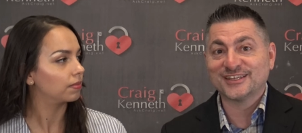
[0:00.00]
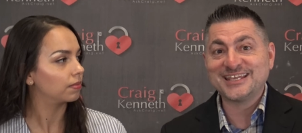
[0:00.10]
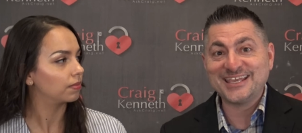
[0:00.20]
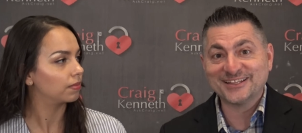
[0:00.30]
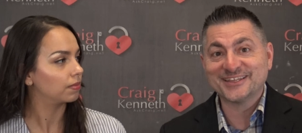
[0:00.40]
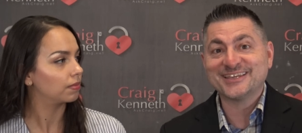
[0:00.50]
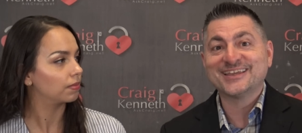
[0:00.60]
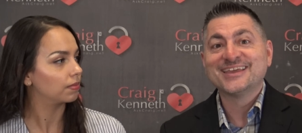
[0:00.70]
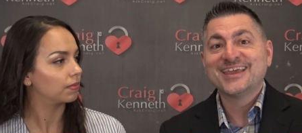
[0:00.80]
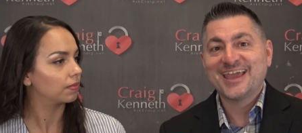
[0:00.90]
Speaker 1: on
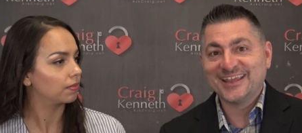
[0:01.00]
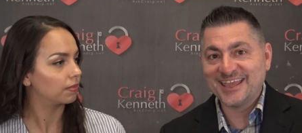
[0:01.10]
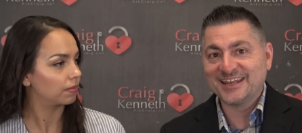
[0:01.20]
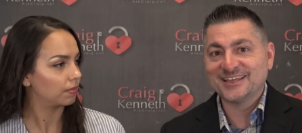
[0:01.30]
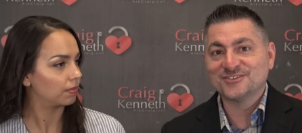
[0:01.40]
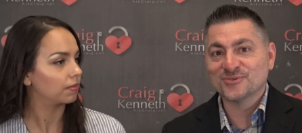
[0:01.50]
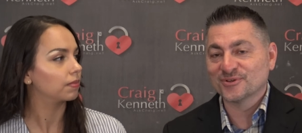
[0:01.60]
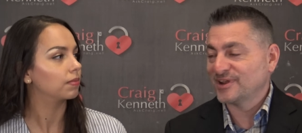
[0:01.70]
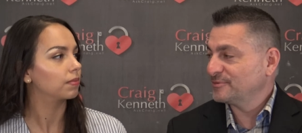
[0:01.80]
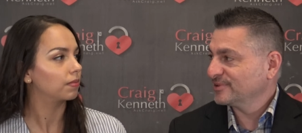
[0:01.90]
healing and getting to a
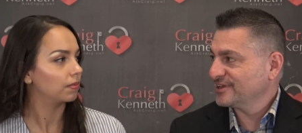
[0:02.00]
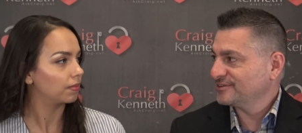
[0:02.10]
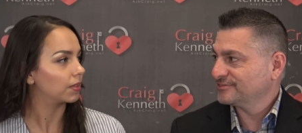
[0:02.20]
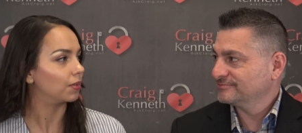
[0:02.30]
great place.